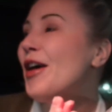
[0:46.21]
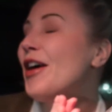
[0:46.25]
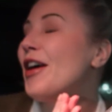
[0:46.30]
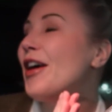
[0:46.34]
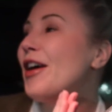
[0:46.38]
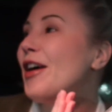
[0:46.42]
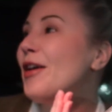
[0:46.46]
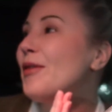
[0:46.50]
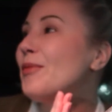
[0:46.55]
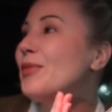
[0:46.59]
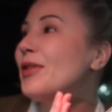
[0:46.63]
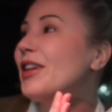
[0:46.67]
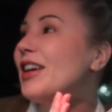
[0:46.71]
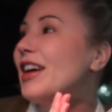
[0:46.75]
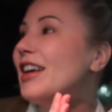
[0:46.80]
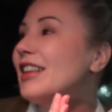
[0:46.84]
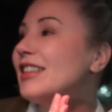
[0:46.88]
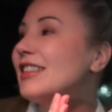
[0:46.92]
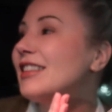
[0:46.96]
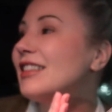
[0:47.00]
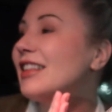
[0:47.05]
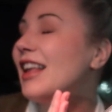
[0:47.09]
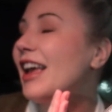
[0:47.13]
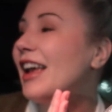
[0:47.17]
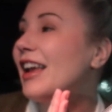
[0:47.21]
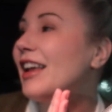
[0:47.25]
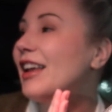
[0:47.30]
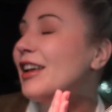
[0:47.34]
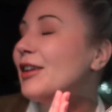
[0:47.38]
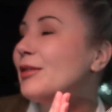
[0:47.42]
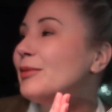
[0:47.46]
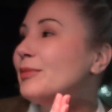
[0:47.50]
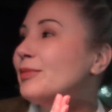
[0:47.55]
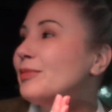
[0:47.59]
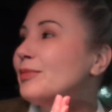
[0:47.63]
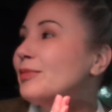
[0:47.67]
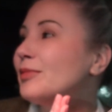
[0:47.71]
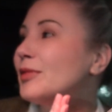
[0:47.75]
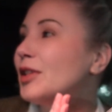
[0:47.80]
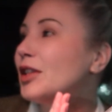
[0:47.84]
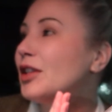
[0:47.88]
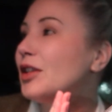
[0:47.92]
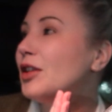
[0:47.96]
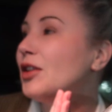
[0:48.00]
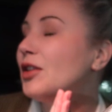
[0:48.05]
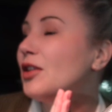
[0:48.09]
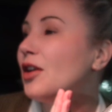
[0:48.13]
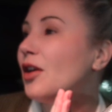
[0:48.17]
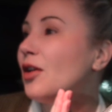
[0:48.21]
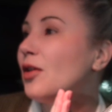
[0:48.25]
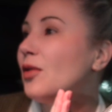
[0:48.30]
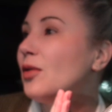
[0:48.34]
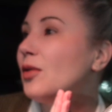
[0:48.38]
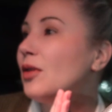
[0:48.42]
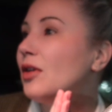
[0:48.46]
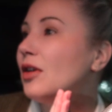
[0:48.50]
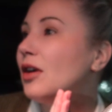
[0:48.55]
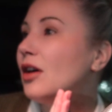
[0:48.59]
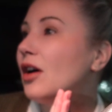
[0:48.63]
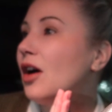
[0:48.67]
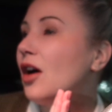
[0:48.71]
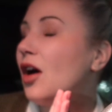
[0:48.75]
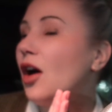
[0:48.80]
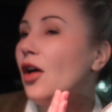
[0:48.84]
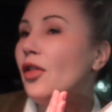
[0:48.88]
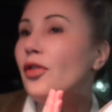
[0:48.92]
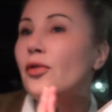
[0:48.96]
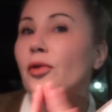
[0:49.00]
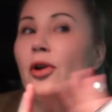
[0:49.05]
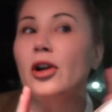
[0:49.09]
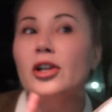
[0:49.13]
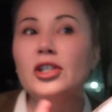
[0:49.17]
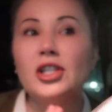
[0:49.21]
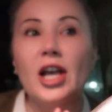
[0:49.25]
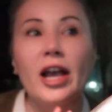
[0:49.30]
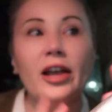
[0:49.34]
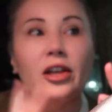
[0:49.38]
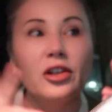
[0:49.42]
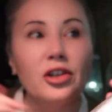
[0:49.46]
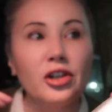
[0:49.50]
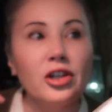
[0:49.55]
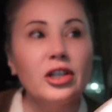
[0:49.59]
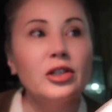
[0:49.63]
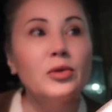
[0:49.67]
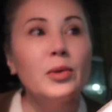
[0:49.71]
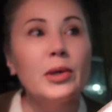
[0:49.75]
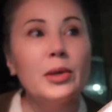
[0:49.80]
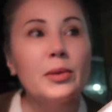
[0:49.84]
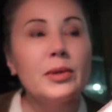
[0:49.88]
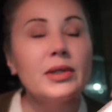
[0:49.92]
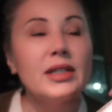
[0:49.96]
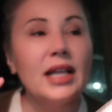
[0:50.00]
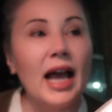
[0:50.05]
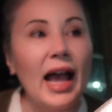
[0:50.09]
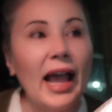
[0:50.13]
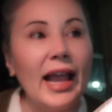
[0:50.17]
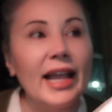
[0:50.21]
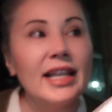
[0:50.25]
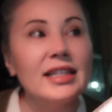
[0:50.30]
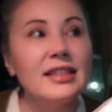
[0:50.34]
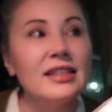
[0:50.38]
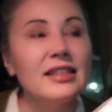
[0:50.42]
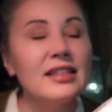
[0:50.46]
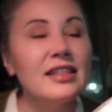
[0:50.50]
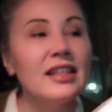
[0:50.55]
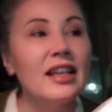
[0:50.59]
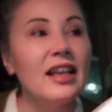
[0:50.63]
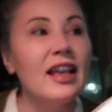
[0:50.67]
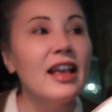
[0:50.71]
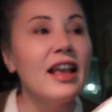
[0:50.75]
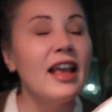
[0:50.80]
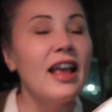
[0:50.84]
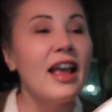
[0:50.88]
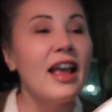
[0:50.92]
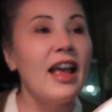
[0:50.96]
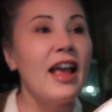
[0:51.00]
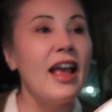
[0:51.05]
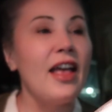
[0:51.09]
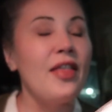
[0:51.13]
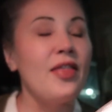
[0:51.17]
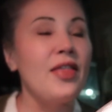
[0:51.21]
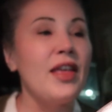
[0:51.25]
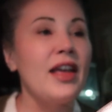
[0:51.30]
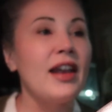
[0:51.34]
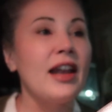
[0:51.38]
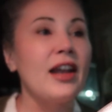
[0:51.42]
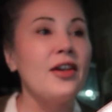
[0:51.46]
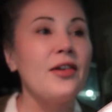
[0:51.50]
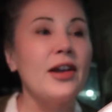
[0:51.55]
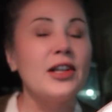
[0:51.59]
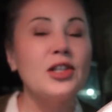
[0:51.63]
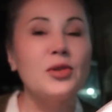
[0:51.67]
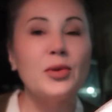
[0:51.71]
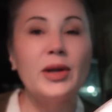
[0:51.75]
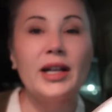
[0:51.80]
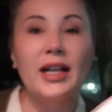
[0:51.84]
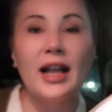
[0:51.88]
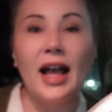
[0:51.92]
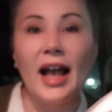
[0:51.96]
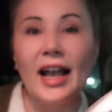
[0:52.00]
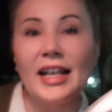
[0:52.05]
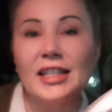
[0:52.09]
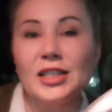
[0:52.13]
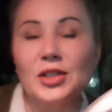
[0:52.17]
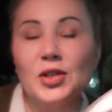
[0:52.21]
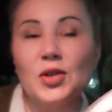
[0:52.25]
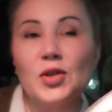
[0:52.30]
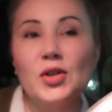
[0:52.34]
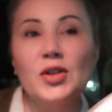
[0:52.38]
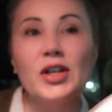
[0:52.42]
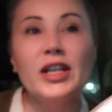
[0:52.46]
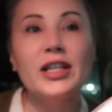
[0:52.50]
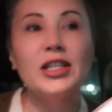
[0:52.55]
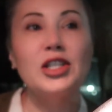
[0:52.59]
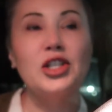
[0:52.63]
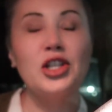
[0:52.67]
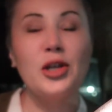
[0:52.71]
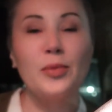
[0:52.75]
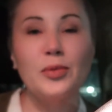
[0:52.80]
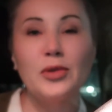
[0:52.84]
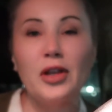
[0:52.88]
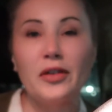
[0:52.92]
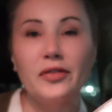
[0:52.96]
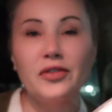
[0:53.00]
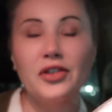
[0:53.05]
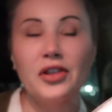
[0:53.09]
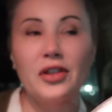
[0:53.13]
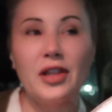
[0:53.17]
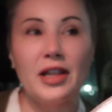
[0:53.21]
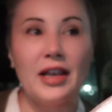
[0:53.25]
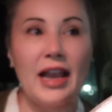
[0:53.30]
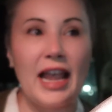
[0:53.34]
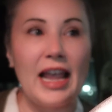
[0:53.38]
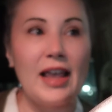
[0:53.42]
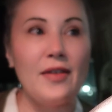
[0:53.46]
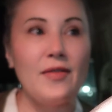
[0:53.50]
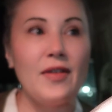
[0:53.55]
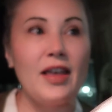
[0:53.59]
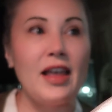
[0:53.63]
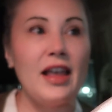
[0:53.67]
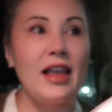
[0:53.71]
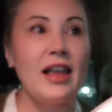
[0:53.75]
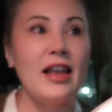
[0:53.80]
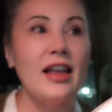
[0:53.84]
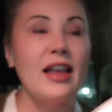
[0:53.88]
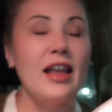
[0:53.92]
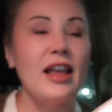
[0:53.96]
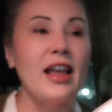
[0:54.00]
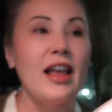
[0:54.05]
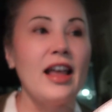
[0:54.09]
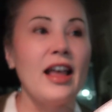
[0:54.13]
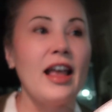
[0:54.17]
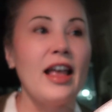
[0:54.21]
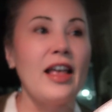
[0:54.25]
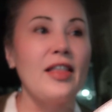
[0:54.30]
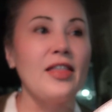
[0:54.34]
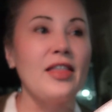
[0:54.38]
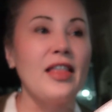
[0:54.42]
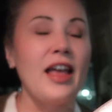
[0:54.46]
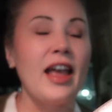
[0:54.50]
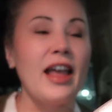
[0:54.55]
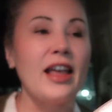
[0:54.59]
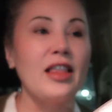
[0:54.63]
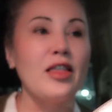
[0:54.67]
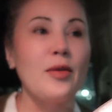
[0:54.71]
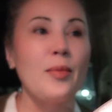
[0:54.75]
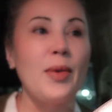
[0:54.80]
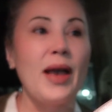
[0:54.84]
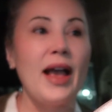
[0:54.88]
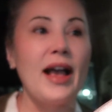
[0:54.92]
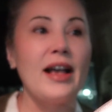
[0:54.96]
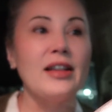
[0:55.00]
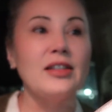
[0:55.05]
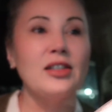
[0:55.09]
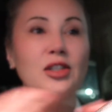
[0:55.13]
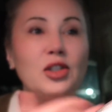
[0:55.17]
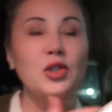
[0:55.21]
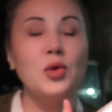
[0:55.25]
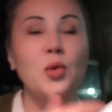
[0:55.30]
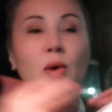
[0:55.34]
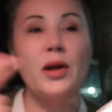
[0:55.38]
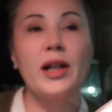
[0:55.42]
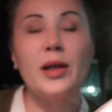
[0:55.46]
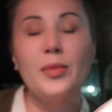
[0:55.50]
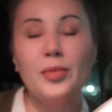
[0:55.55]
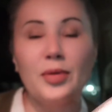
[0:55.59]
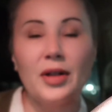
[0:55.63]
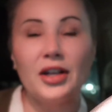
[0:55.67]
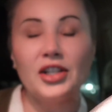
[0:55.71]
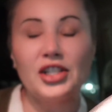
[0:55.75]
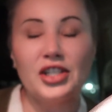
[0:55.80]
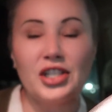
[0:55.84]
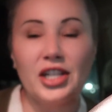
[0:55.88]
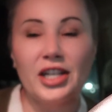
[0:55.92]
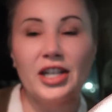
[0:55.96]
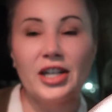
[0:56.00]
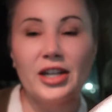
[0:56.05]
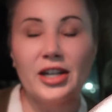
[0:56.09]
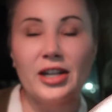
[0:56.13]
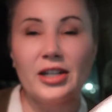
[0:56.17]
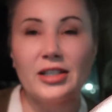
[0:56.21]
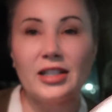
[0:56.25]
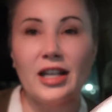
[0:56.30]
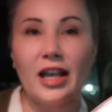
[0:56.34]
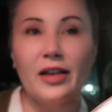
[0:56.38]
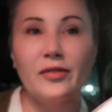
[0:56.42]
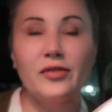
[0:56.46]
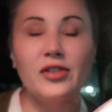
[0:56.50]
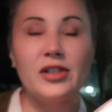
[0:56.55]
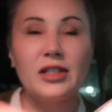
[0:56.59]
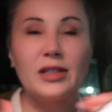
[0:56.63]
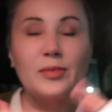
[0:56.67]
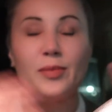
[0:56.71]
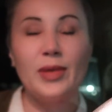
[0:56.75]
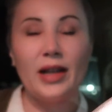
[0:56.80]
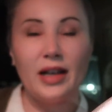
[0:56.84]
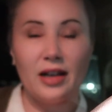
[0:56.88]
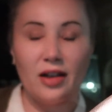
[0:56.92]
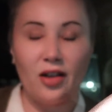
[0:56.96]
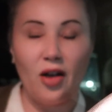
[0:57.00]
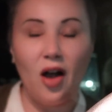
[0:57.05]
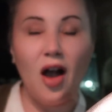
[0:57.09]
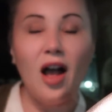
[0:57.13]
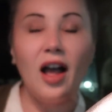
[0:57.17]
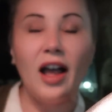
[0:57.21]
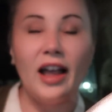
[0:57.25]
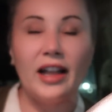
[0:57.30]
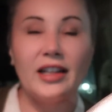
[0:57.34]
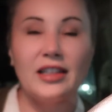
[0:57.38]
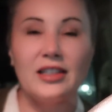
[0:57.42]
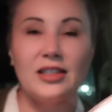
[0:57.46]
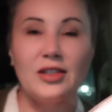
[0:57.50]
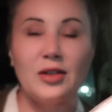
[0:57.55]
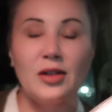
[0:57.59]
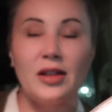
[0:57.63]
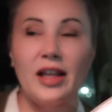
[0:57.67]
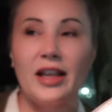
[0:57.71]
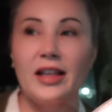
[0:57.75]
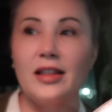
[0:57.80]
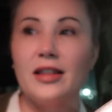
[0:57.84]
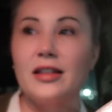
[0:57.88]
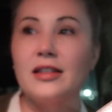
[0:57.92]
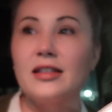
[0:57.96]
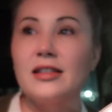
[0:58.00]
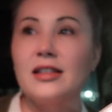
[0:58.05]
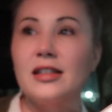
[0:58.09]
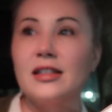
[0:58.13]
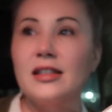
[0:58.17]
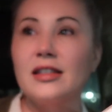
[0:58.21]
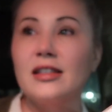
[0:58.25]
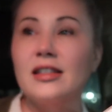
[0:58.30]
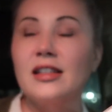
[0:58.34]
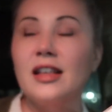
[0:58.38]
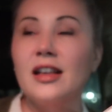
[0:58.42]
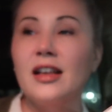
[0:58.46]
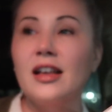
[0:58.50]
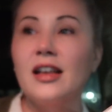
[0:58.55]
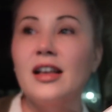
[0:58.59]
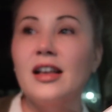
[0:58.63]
uh, because like, you know, all through our childhood we were tight, and then I graduated high school and shipped off to the Navy, and like the past twenty plus years I've just been gone. So like this is,